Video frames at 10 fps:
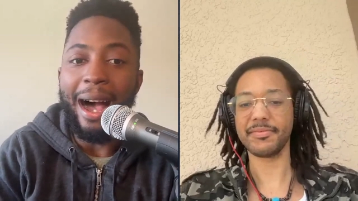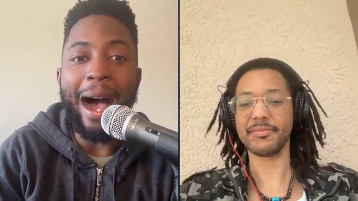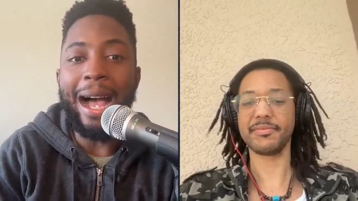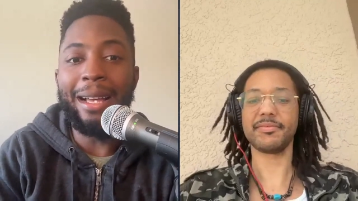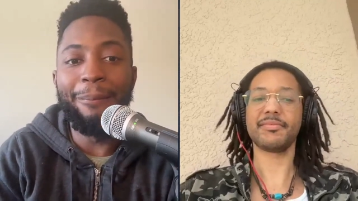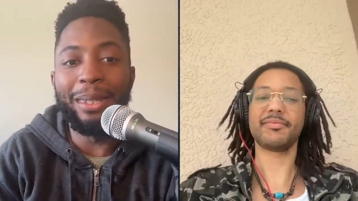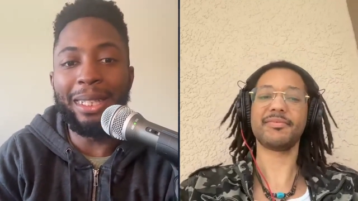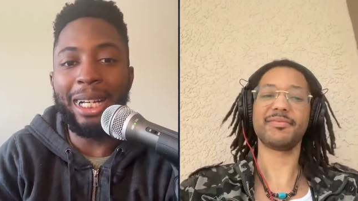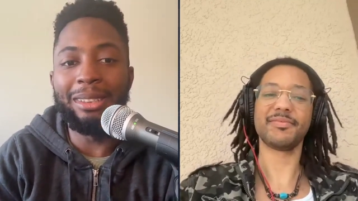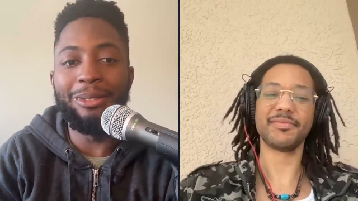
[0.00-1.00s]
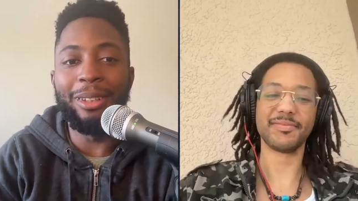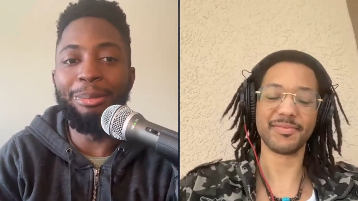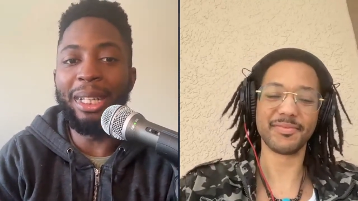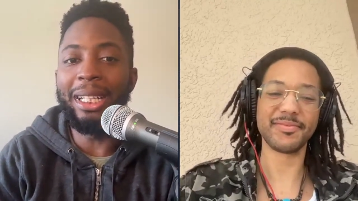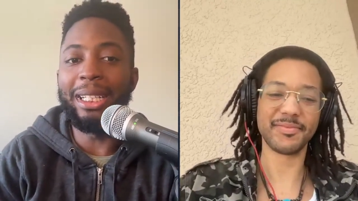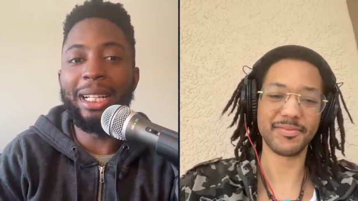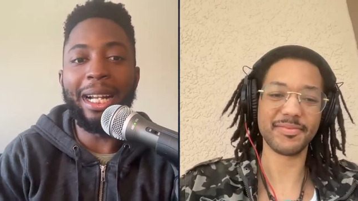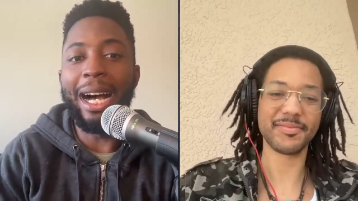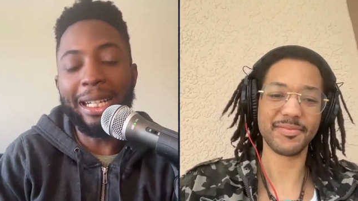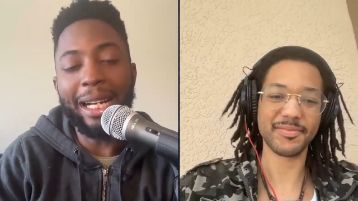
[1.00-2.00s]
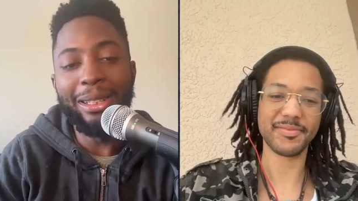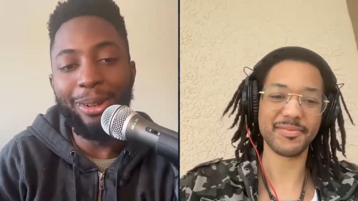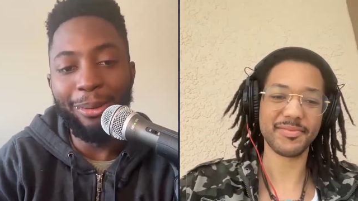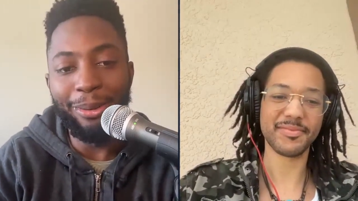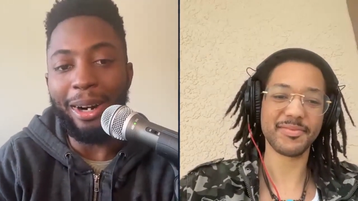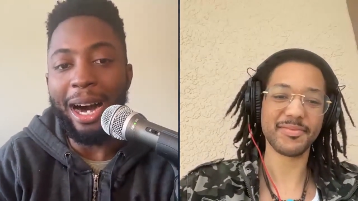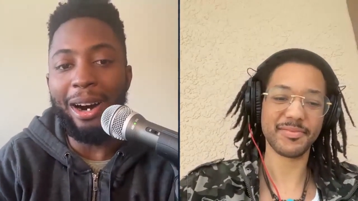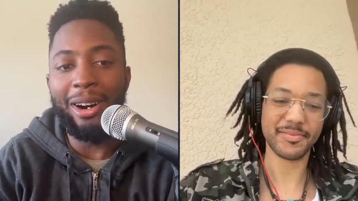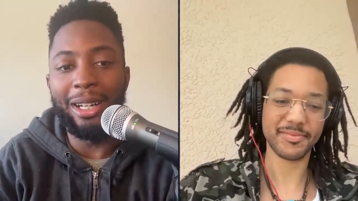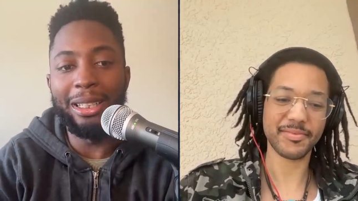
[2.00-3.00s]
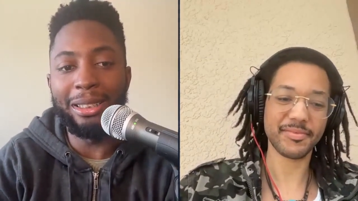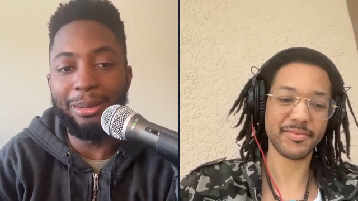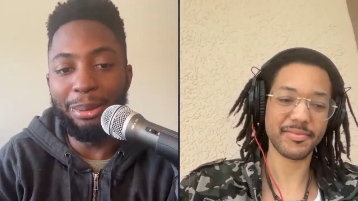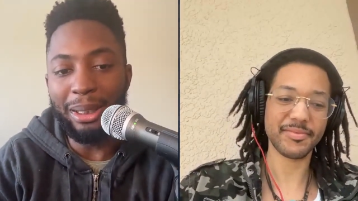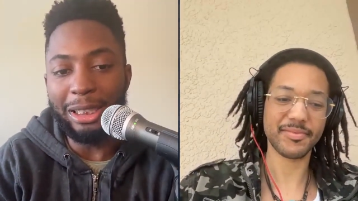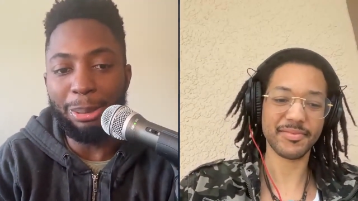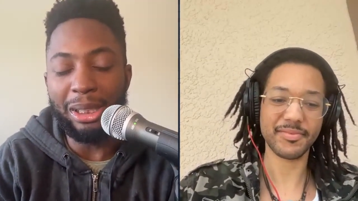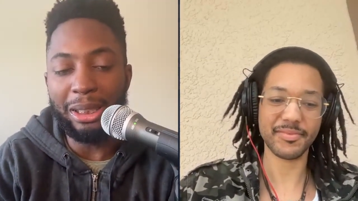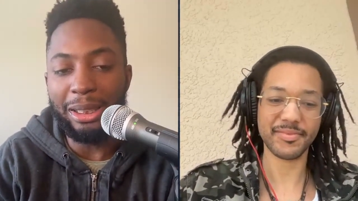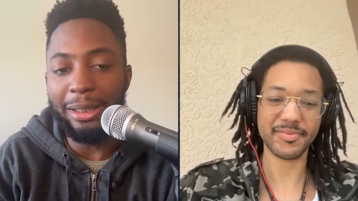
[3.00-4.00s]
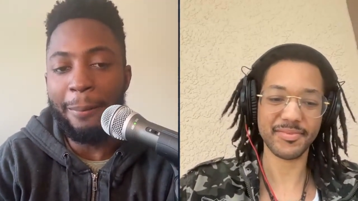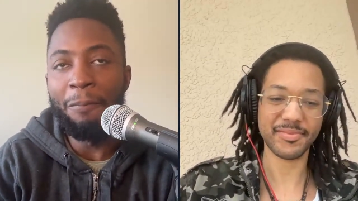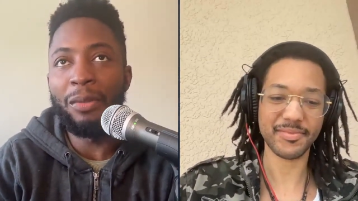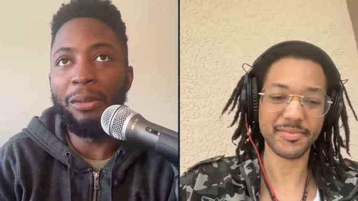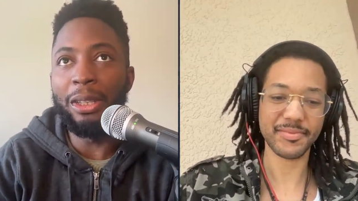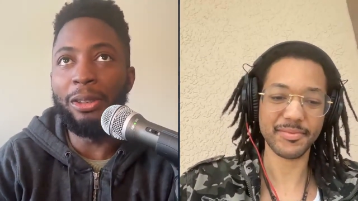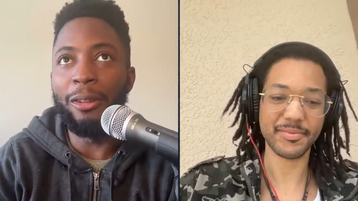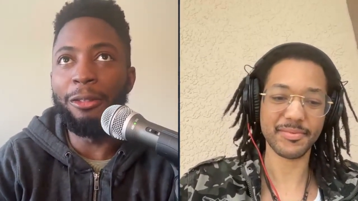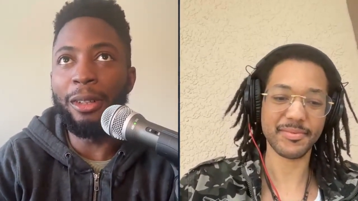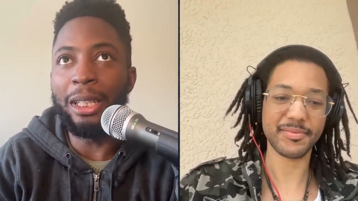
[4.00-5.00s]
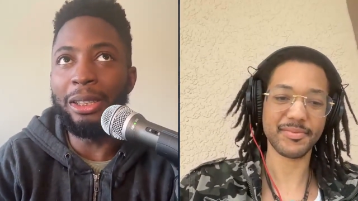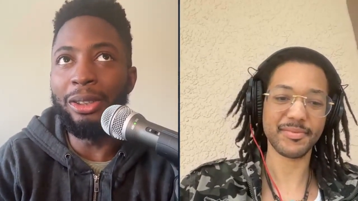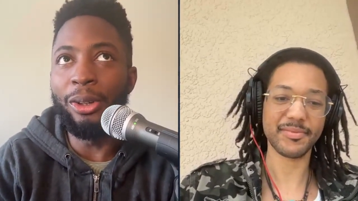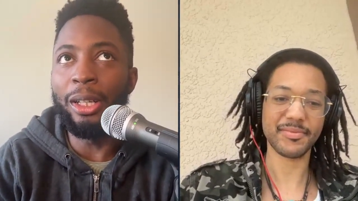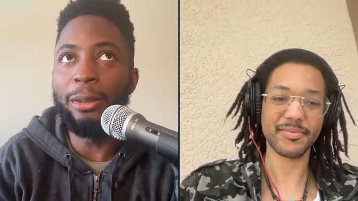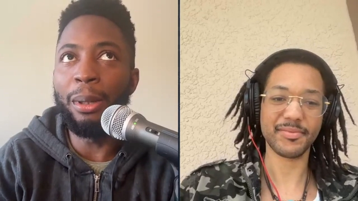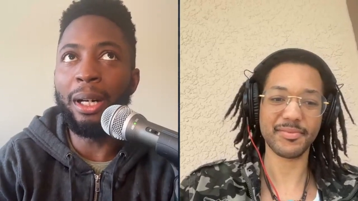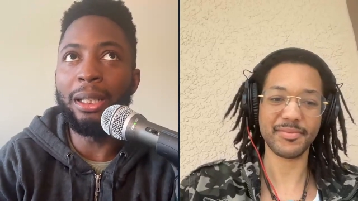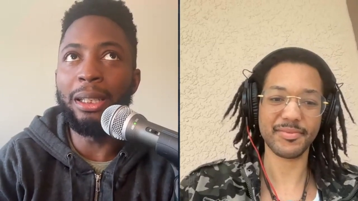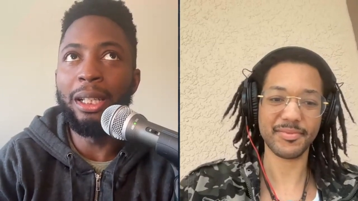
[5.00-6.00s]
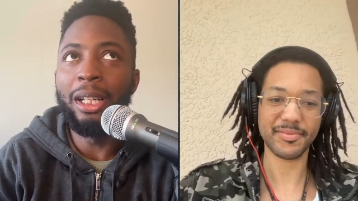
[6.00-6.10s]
Speaker 1: I empathize with your pain and and I know how hard it could be, especially when you don't feel like you know anybody.